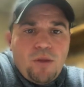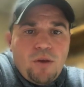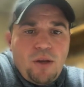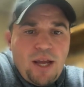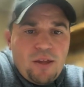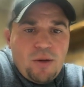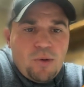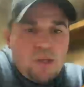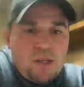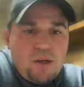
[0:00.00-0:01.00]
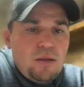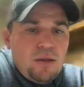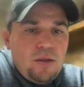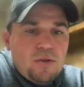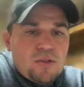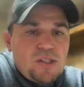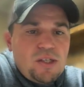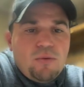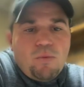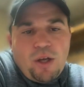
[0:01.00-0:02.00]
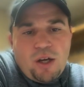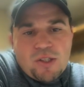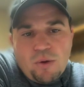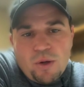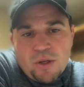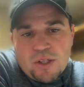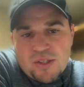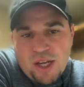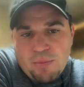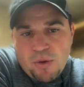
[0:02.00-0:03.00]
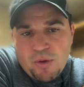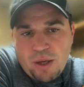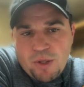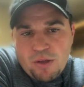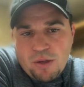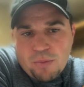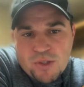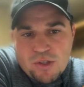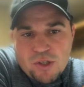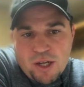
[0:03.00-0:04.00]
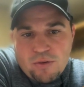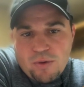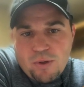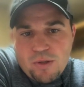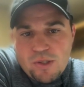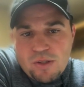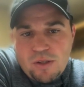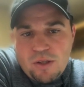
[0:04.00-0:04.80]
Now that we're here, you'll see we also own a design build company called Precision Outdoors,